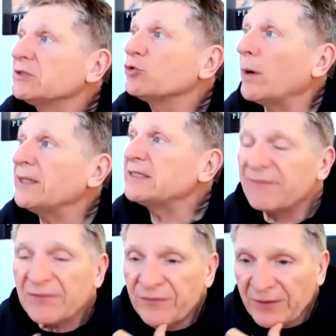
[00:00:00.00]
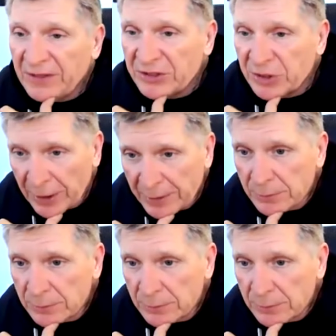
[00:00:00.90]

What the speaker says: 2,750 is good.